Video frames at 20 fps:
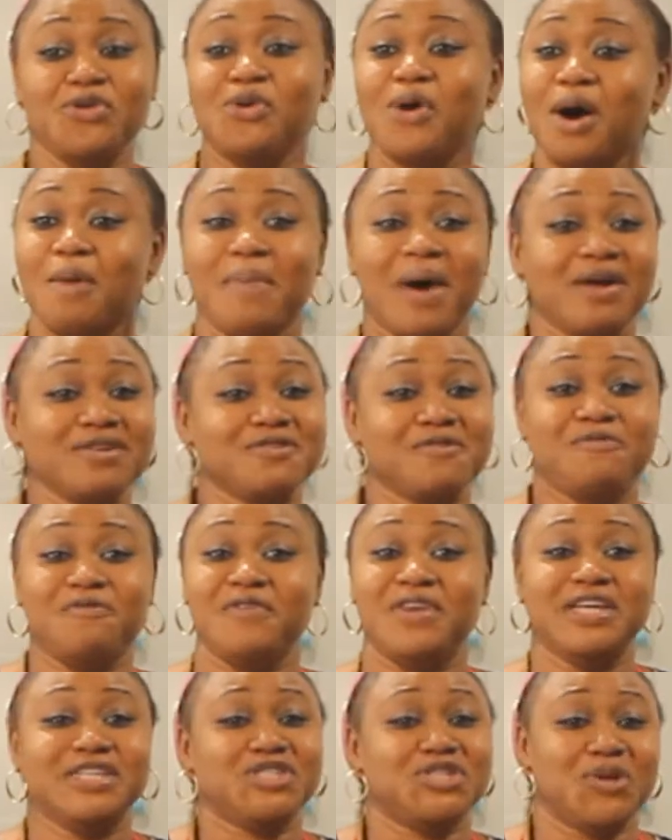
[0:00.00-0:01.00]
you're about to
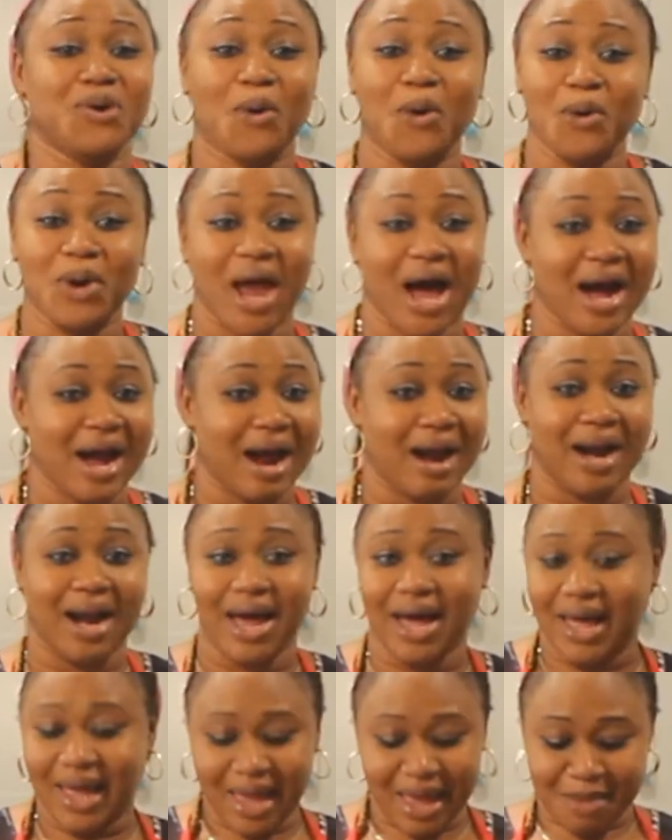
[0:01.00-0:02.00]
finish the whole
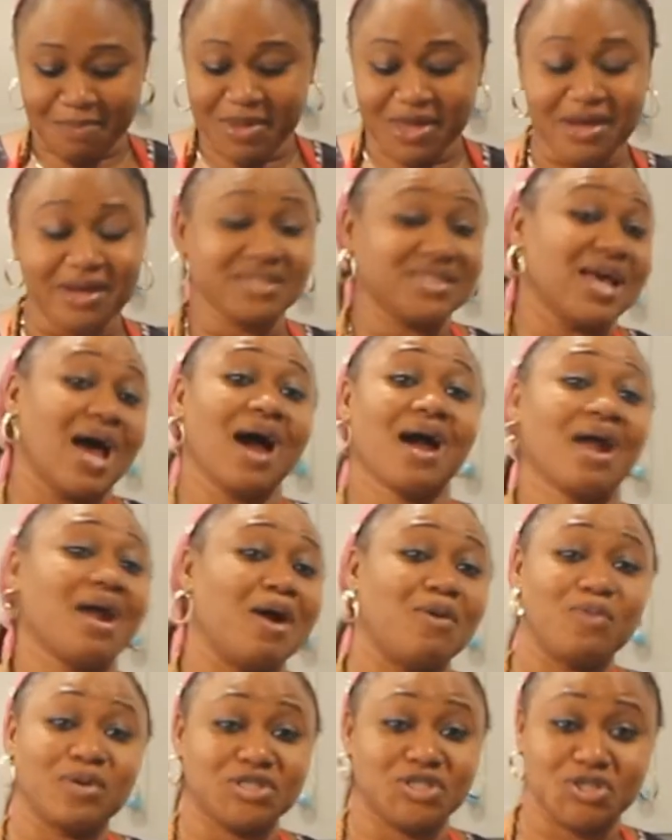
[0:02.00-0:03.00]
akara because the
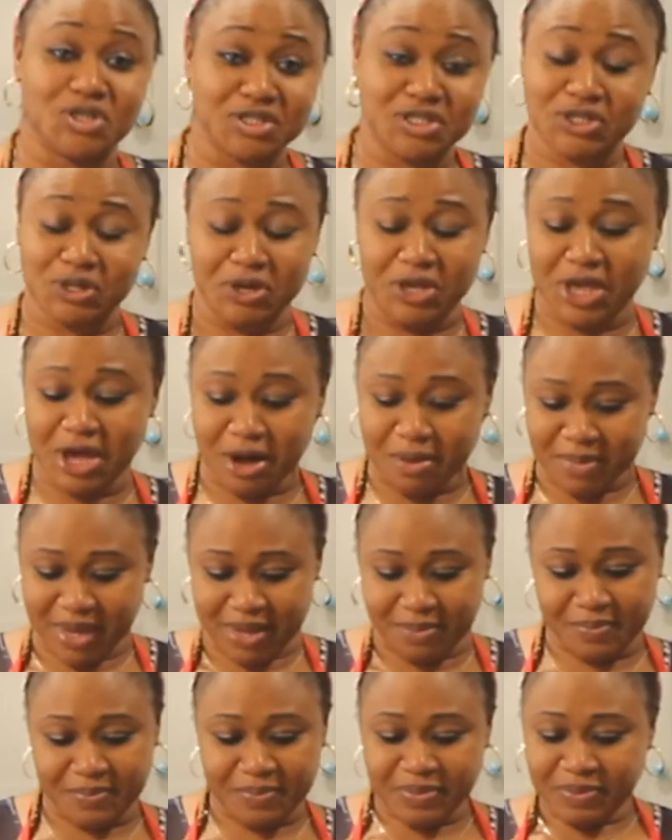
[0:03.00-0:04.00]
akara was just so yummy.
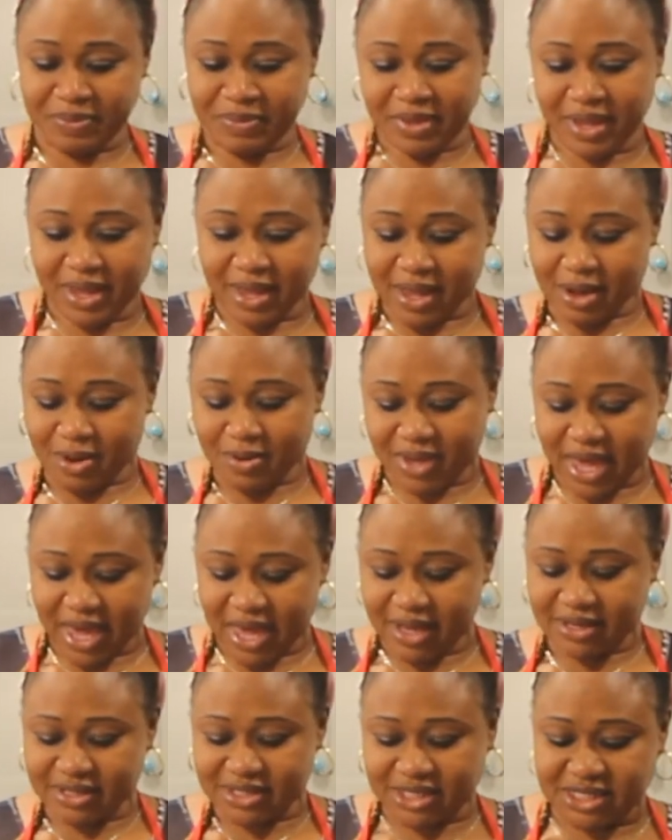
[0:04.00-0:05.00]
Okay,
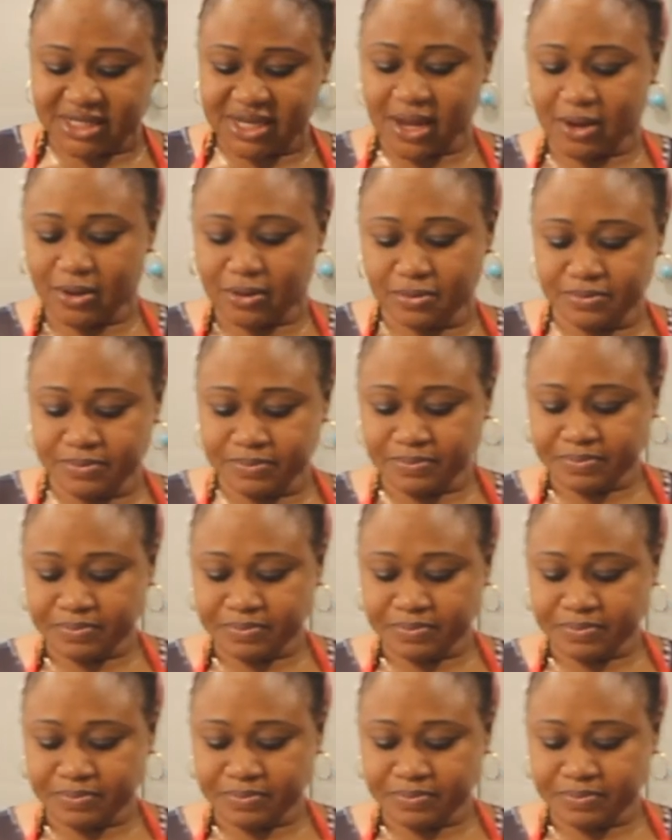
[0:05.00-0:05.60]
so,